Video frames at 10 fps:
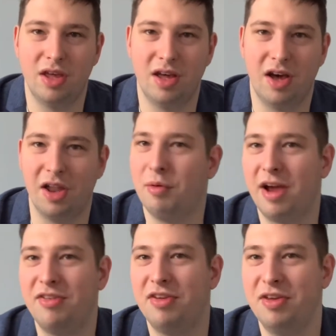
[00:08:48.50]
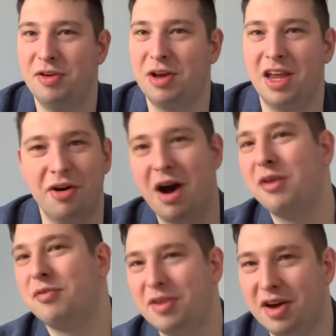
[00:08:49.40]
otherwise you can go out
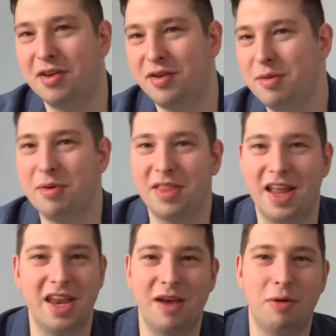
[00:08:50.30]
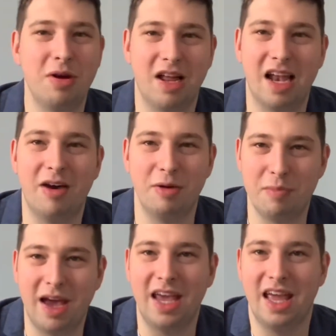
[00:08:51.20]
of the country, but then they won't allow you
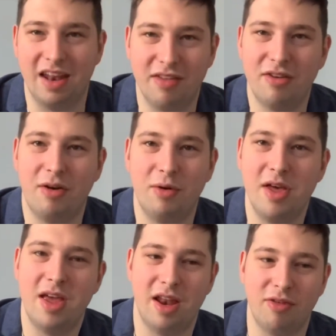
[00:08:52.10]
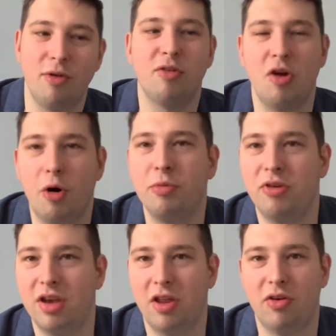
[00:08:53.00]
back in. So that's also an
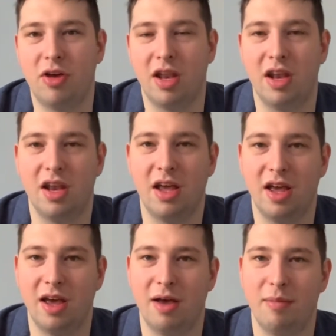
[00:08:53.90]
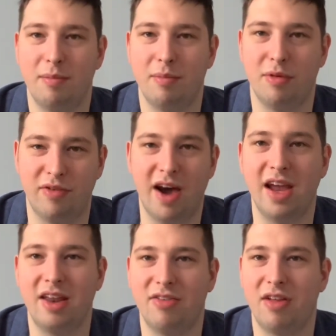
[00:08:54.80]
option that you can
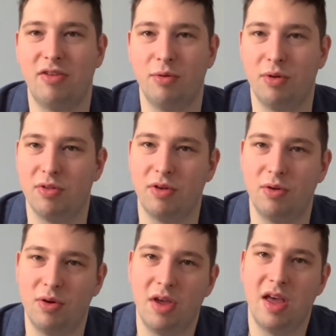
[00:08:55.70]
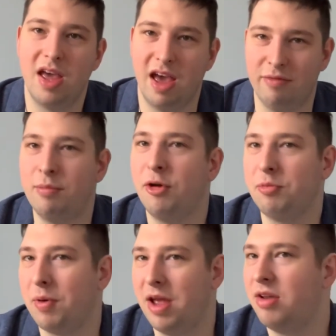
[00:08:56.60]
provide, is that you want to have
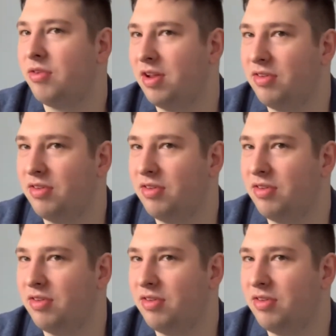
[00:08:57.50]
multiple entries.